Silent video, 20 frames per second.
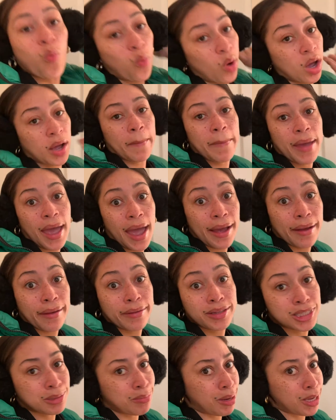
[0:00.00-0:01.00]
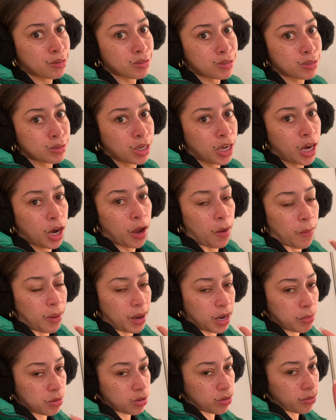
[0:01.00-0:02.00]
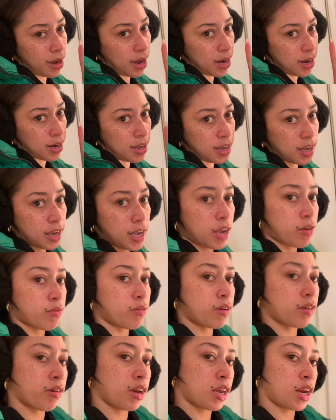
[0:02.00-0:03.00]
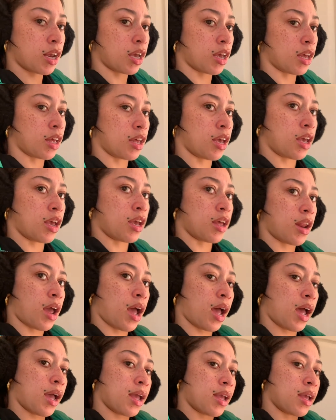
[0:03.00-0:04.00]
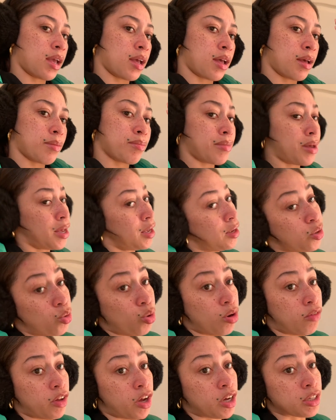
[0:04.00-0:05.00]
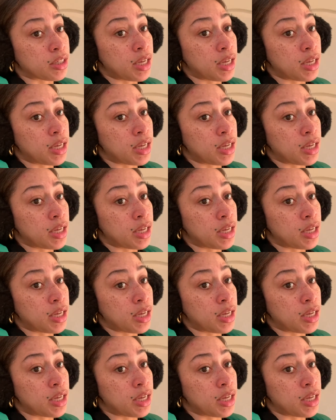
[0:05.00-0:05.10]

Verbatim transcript: Welcome back to my YouTube channel. My name is Rheanna, aka Ree Created, and I am doing a vlog